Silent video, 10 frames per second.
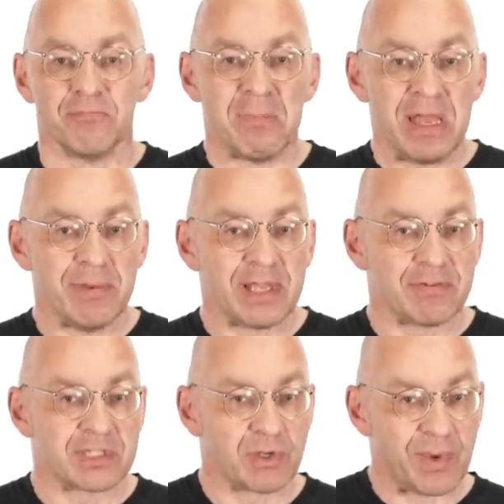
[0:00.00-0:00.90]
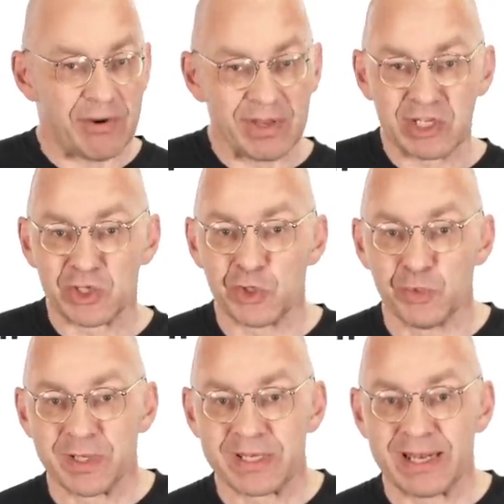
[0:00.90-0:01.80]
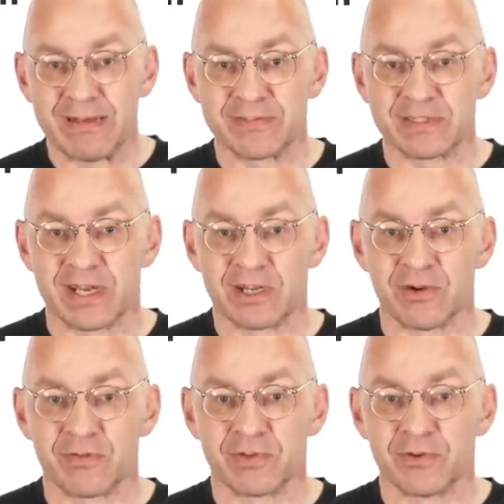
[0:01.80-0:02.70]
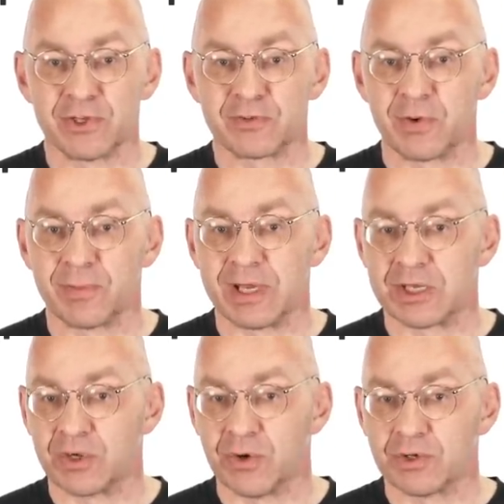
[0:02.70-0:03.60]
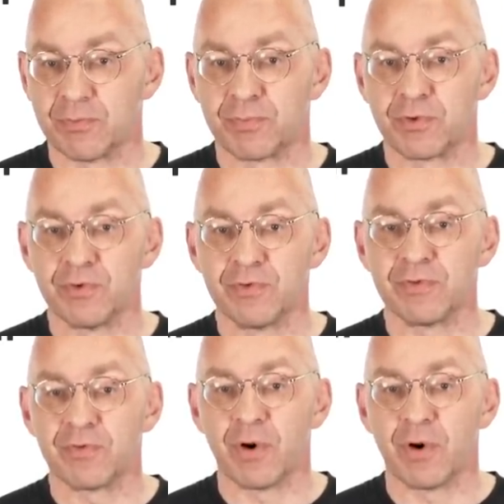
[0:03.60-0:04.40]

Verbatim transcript: Maybe give squaring and cubing the left side of the first formula a go to prove